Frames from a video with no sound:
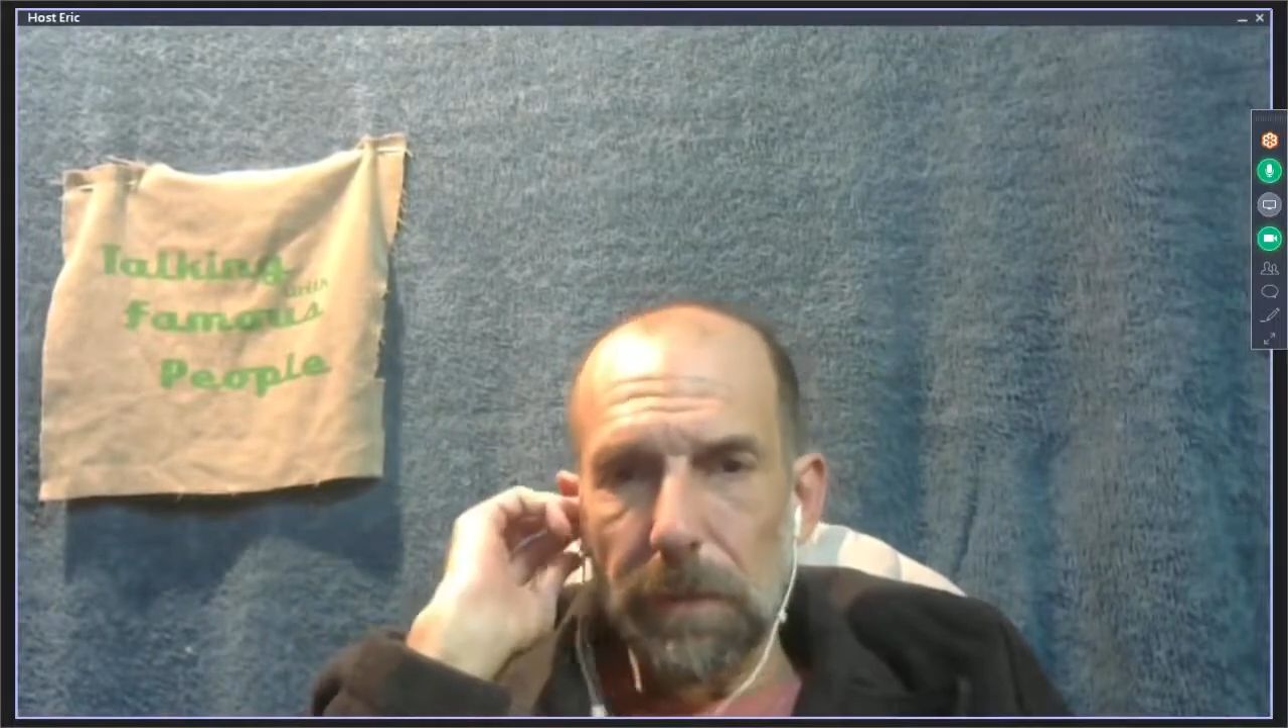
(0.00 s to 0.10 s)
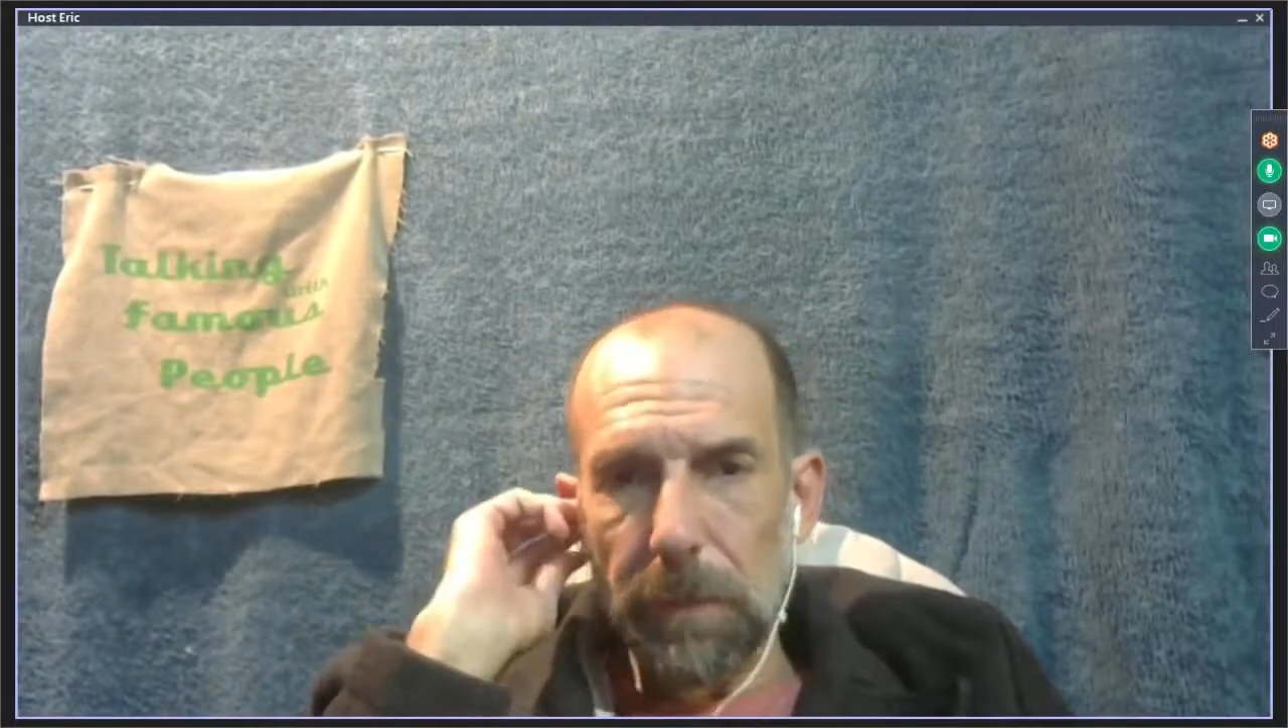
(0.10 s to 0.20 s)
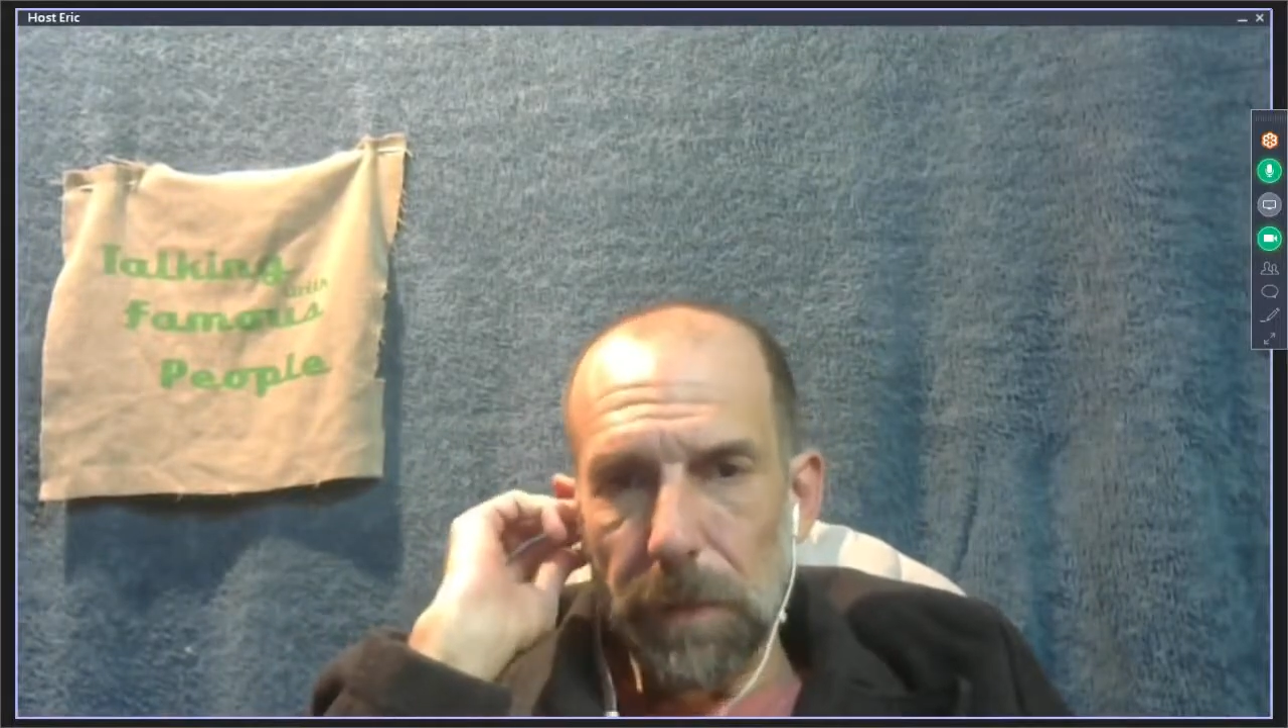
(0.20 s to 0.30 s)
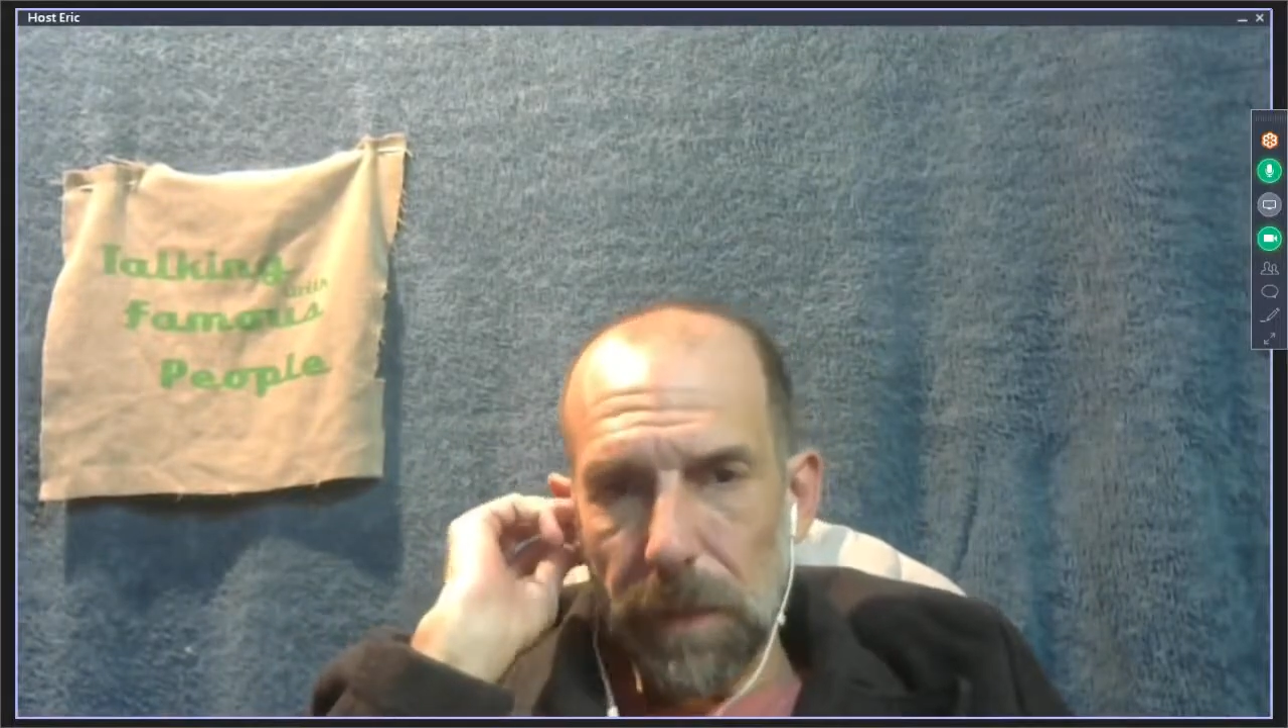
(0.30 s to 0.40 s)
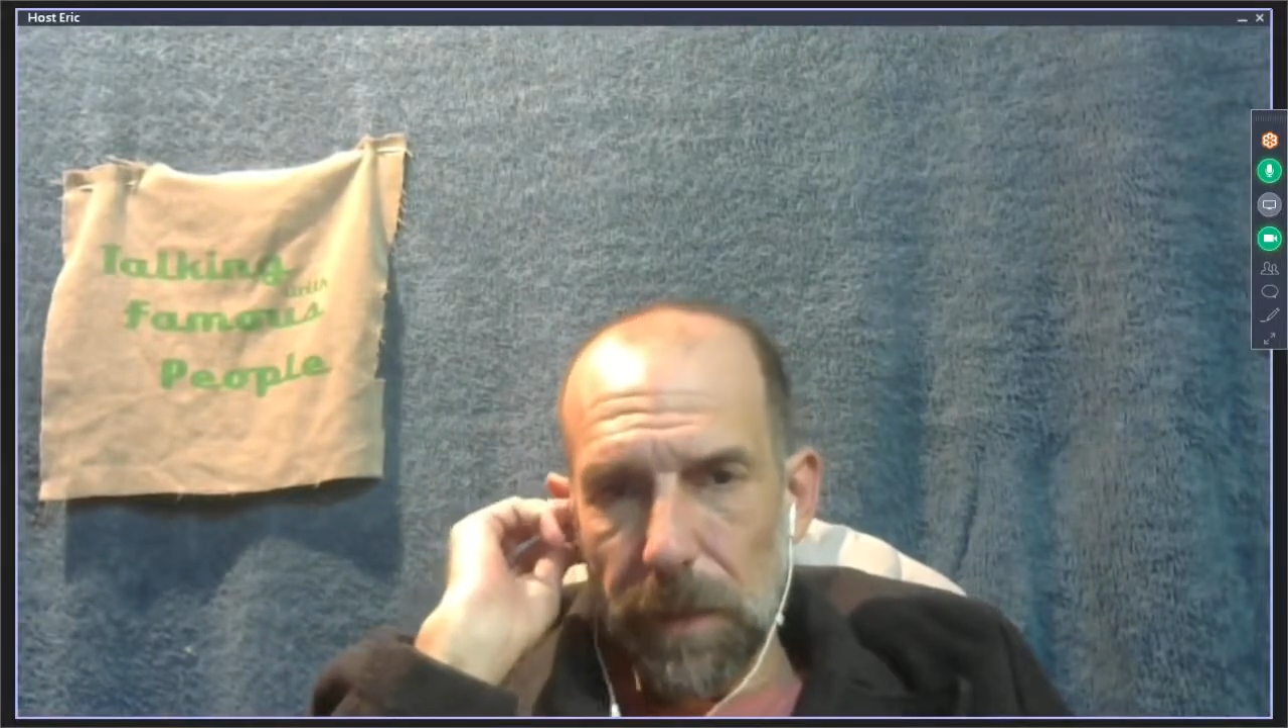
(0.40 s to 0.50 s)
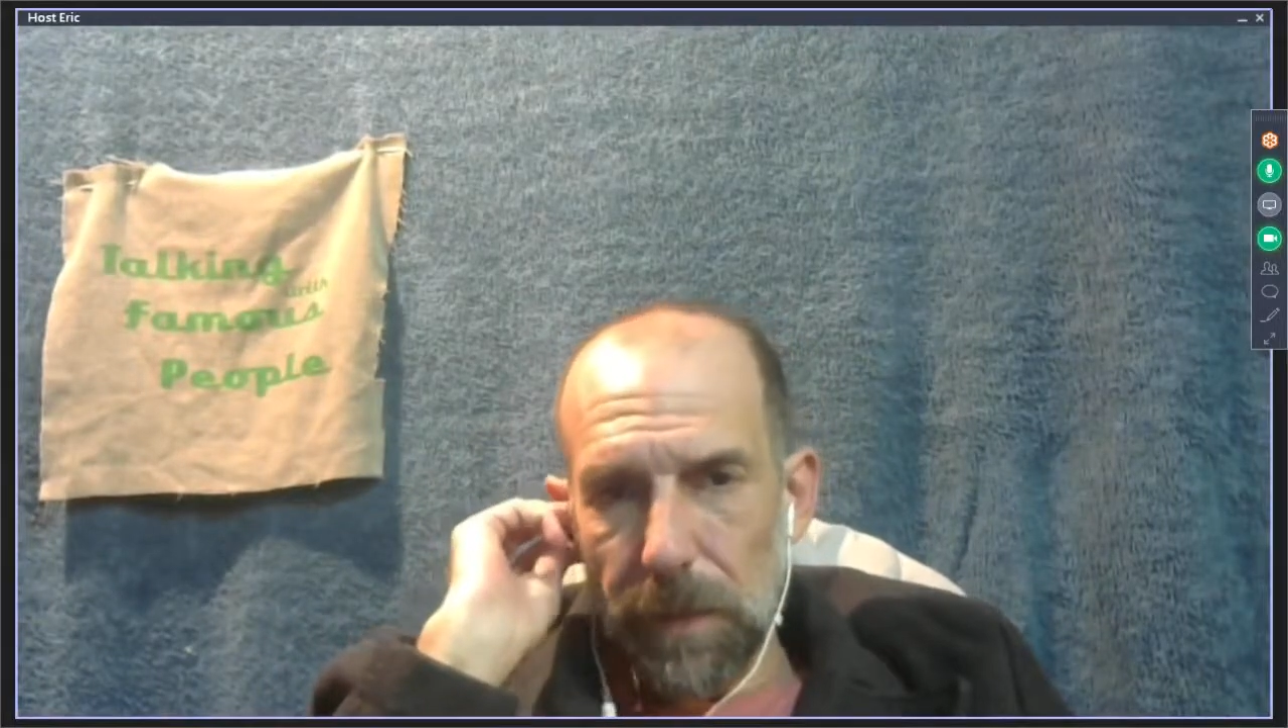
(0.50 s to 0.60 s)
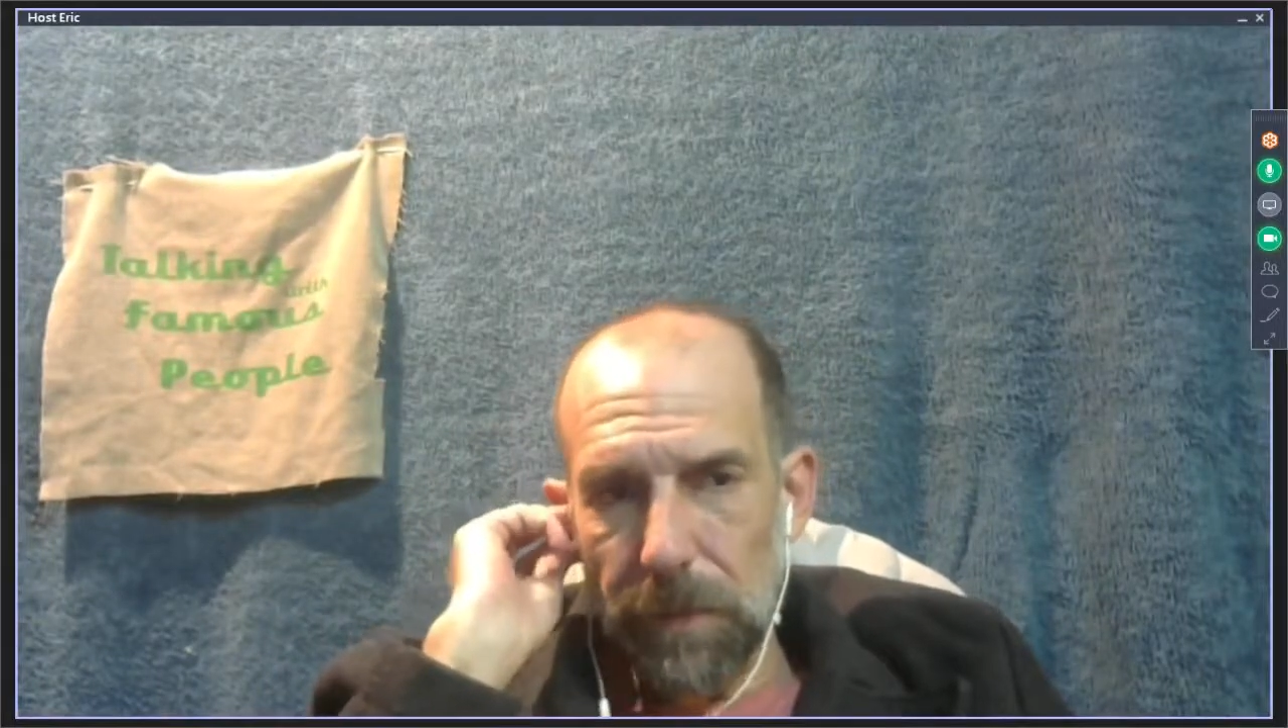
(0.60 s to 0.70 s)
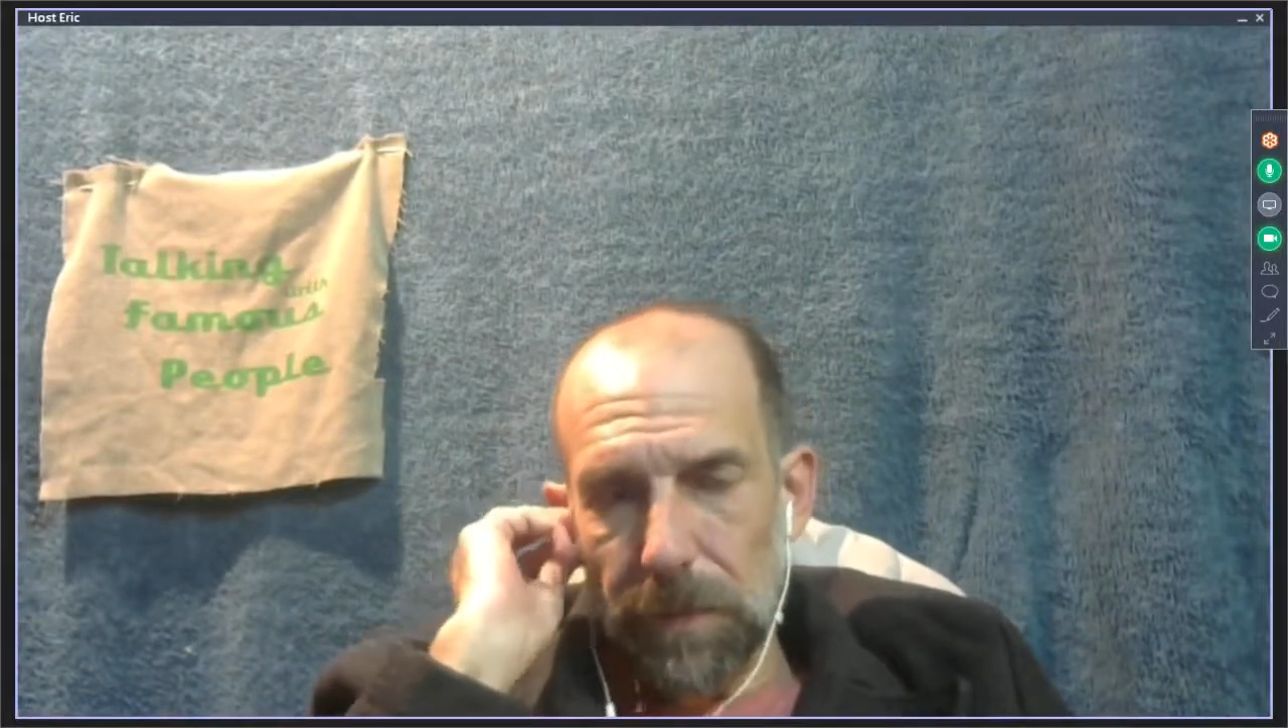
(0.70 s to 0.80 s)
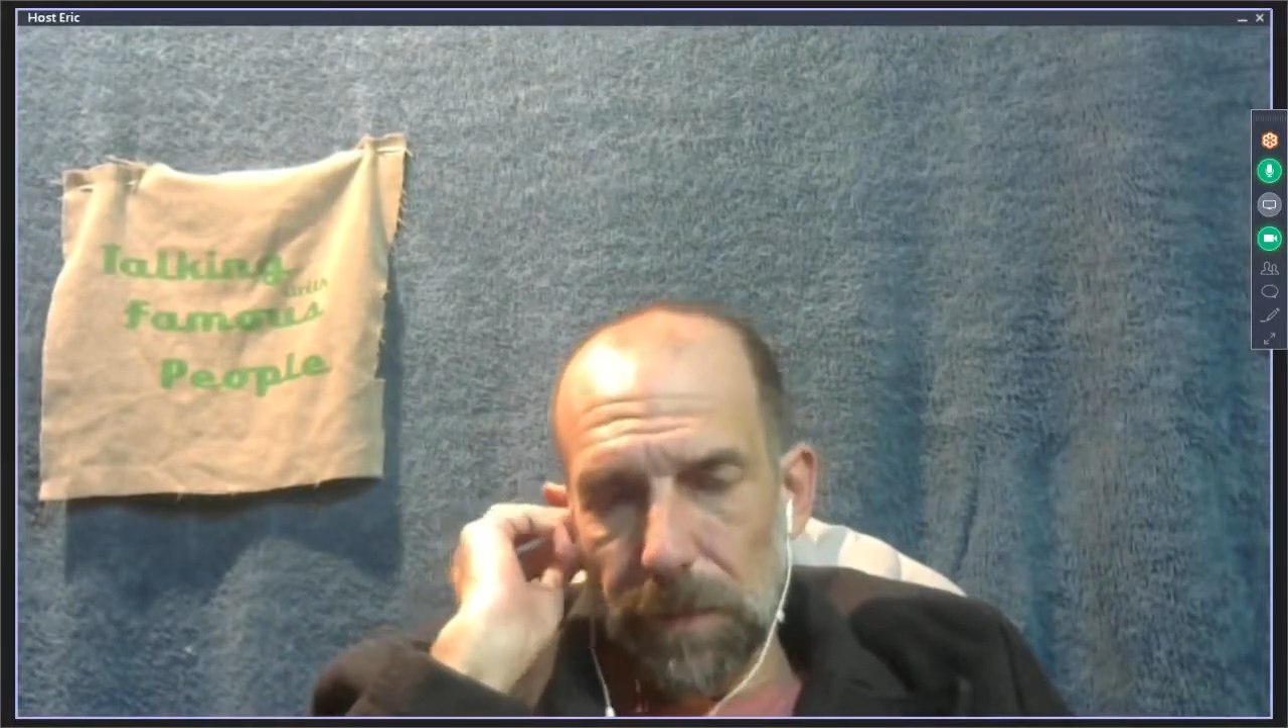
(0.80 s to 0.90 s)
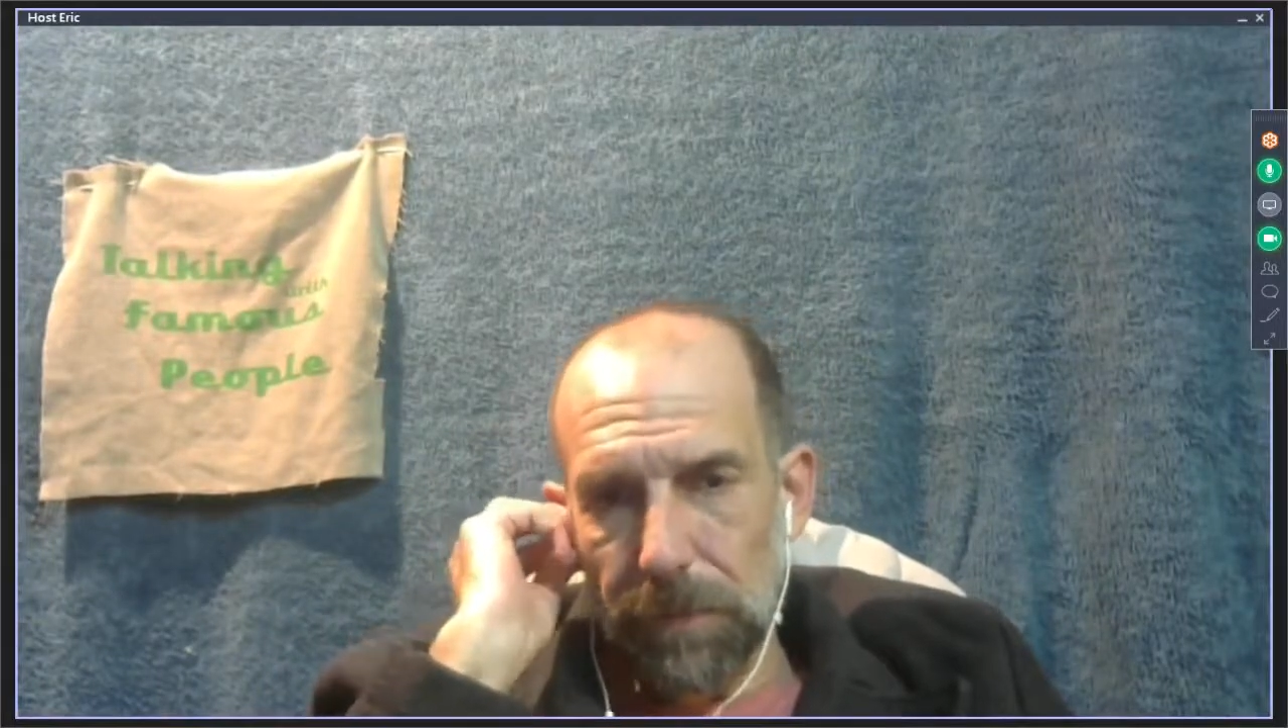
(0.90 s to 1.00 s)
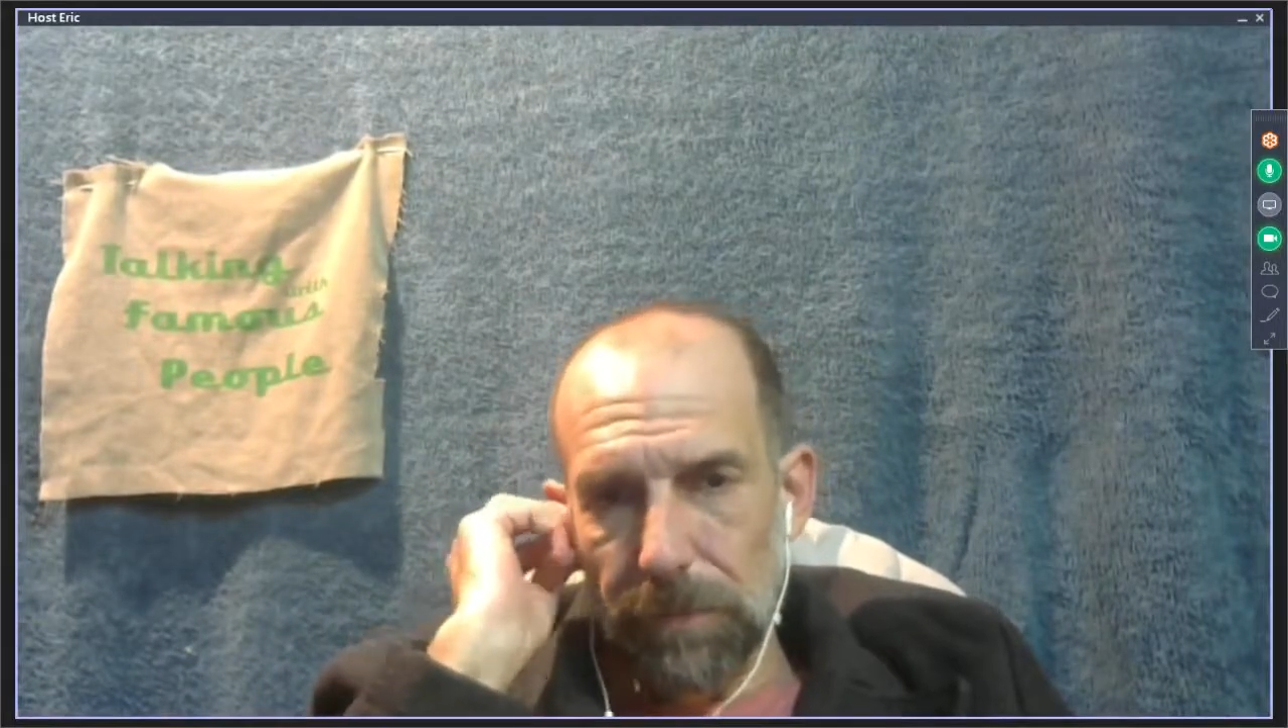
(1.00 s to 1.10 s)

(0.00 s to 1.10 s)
because